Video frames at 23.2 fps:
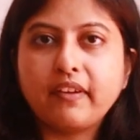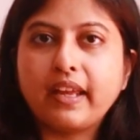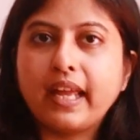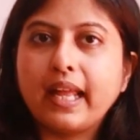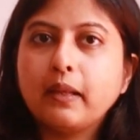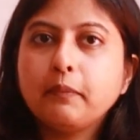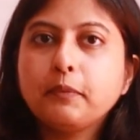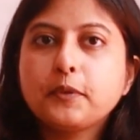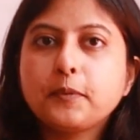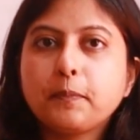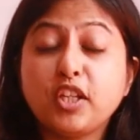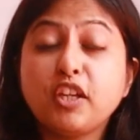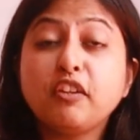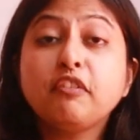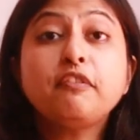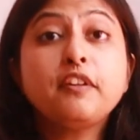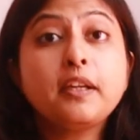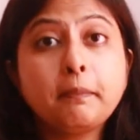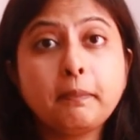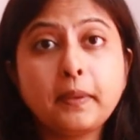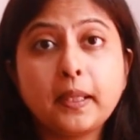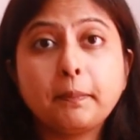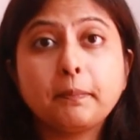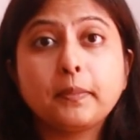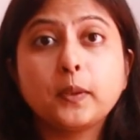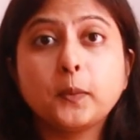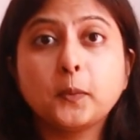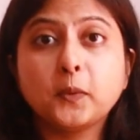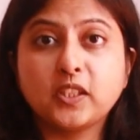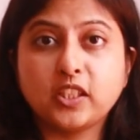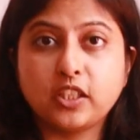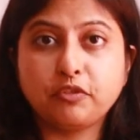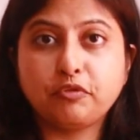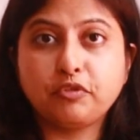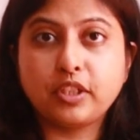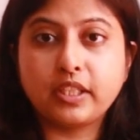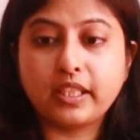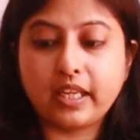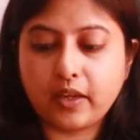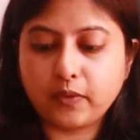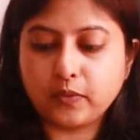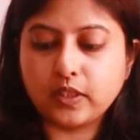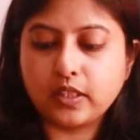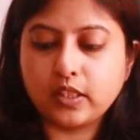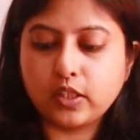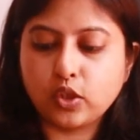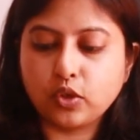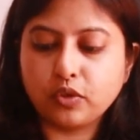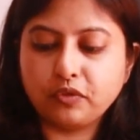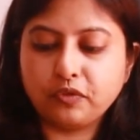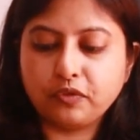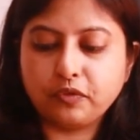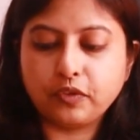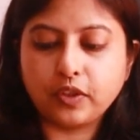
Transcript: helped different people with different levels of